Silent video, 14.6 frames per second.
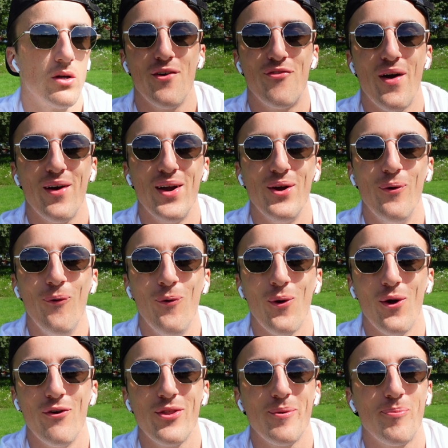a very all
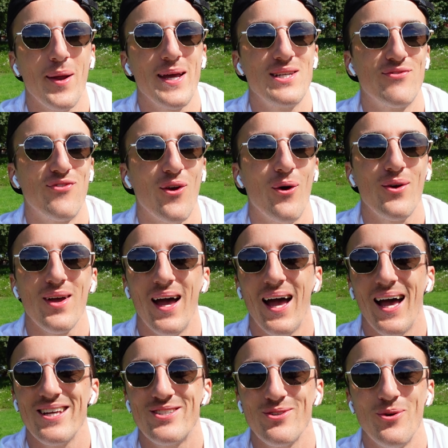over the place vlog
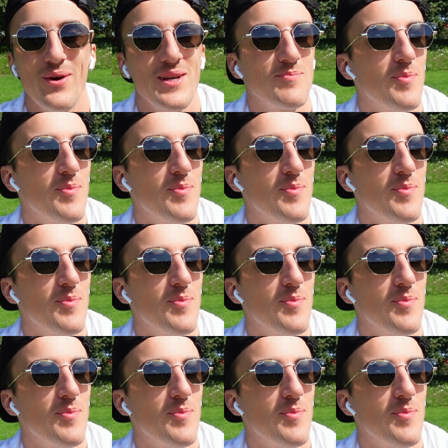as always,